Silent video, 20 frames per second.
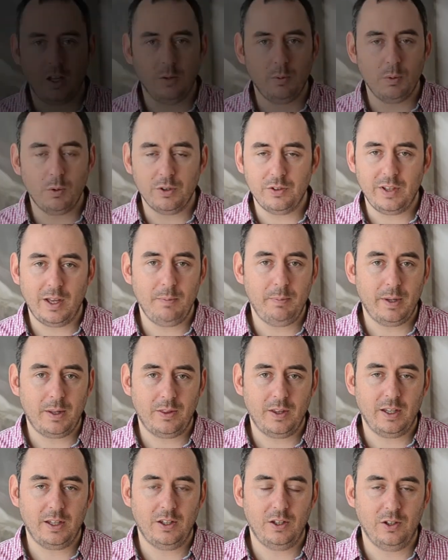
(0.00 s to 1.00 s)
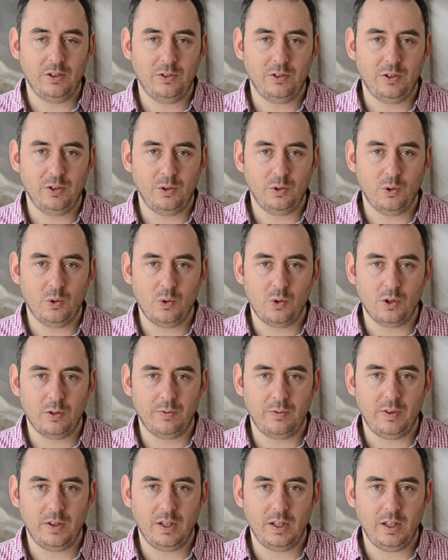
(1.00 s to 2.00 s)
And we want to say a big thank you to all
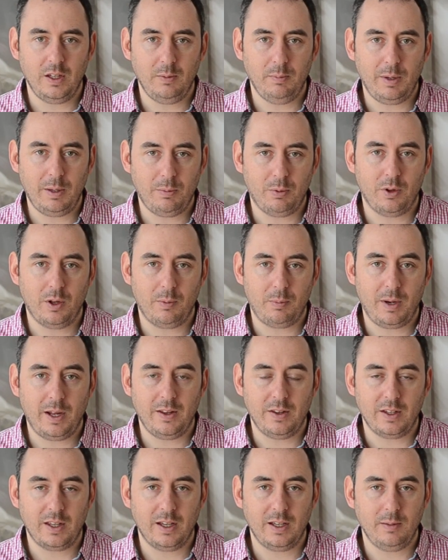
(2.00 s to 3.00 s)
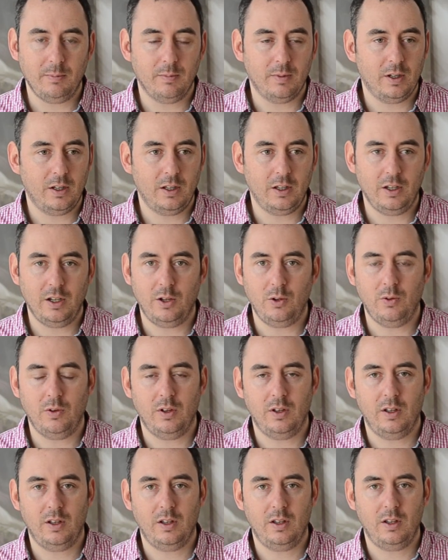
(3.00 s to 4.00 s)
of the people that are playing the game.
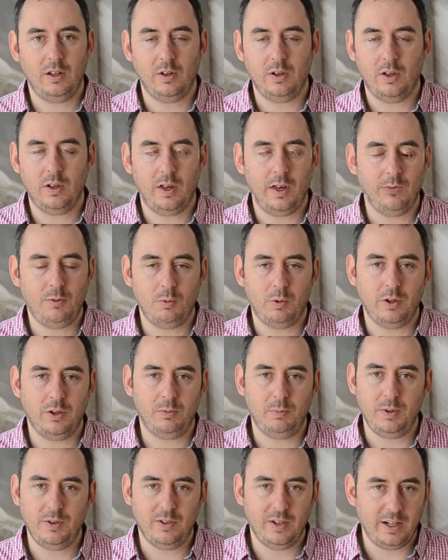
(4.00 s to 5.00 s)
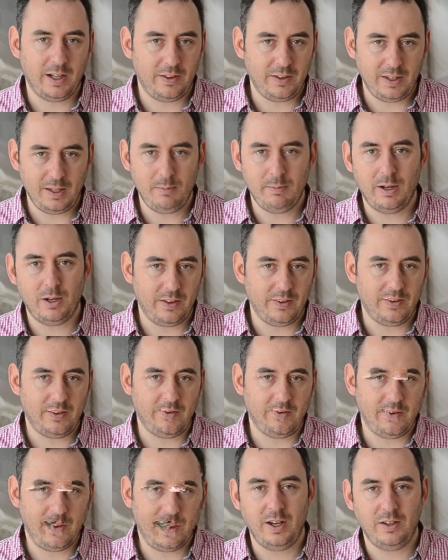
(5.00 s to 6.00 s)
Everyone that's been sending out the emails to
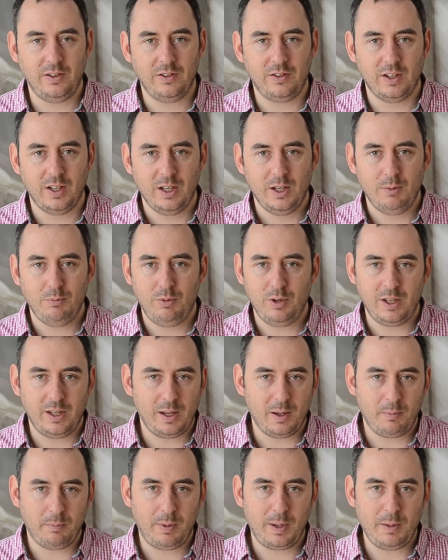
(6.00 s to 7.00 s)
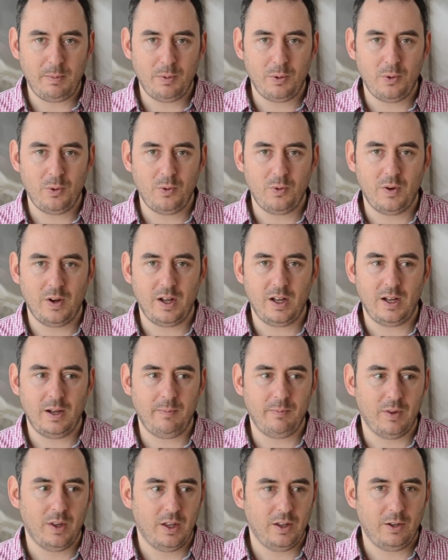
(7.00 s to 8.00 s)
friends, bringing in people,
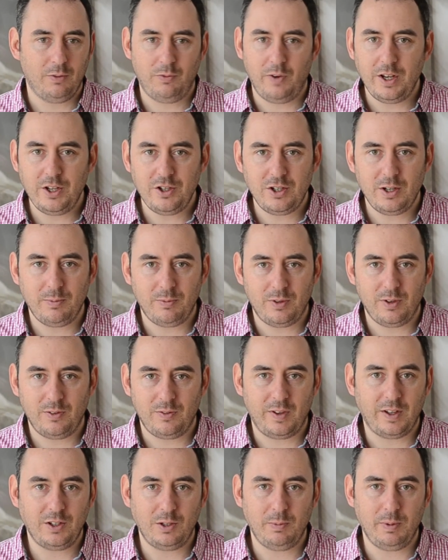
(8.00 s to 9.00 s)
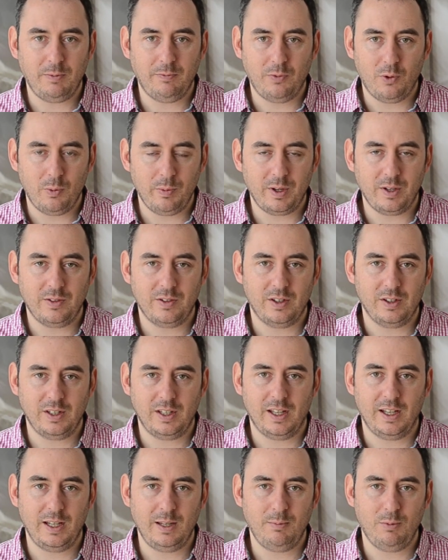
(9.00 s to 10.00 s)
the friendships that have actually been forming inside the
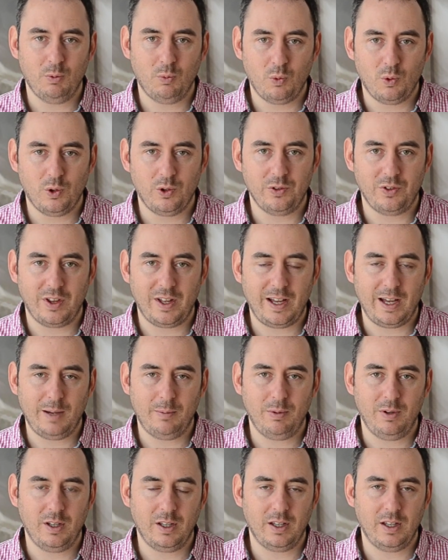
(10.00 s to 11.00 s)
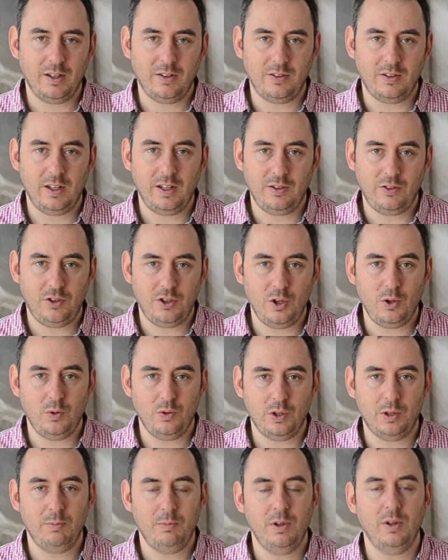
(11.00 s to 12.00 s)
game, the wars that are happening. It's you, the
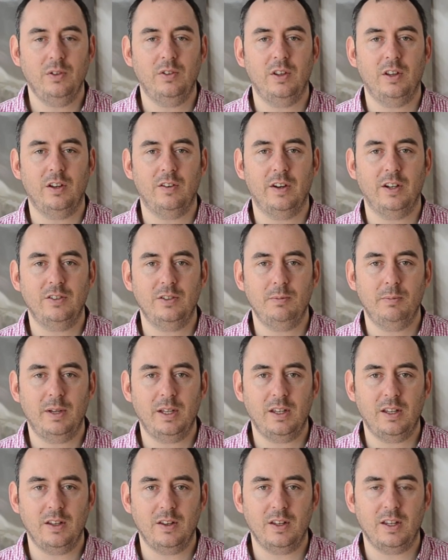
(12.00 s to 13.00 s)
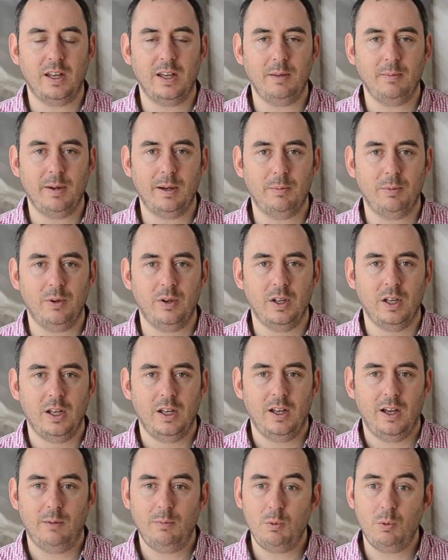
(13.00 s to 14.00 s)
community, that are actually making the game happen.
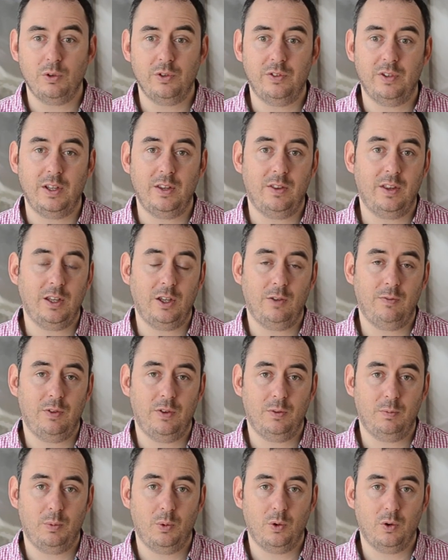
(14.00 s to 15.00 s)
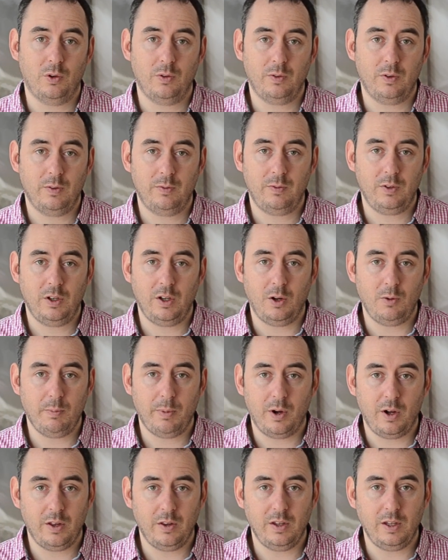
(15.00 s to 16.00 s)
And we want to say thank you for the support.
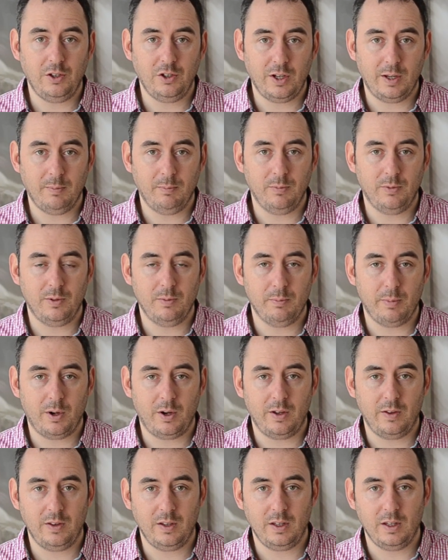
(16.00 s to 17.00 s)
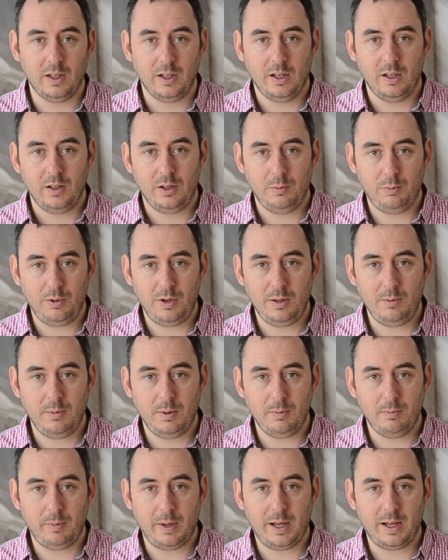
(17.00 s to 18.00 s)
Buying the gems and buying the
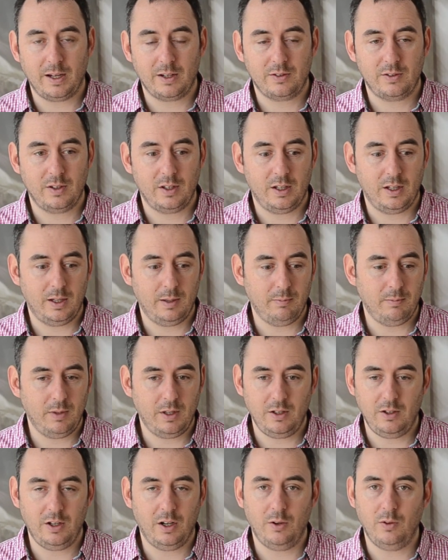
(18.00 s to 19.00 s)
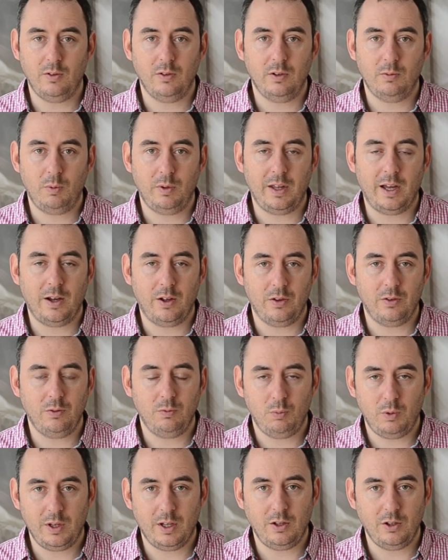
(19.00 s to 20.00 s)
premium packs.
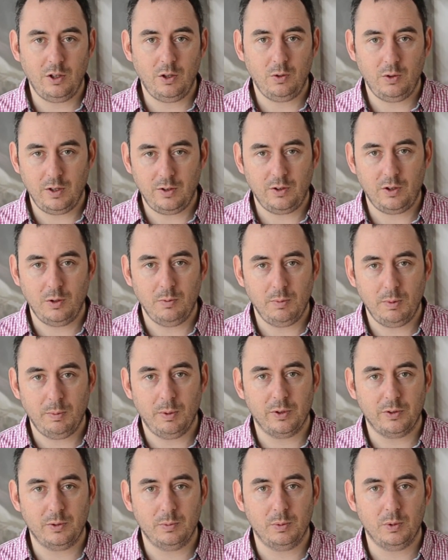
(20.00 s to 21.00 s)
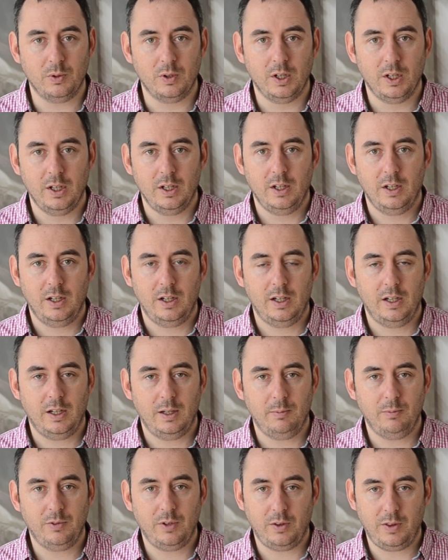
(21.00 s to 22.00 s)
Without you, this couldn't be possible.
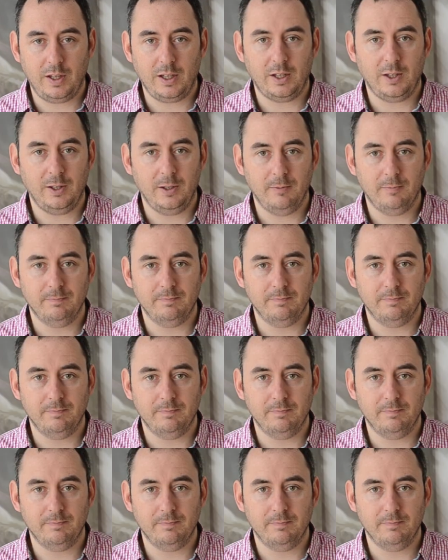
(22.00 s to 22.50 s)
So thank you.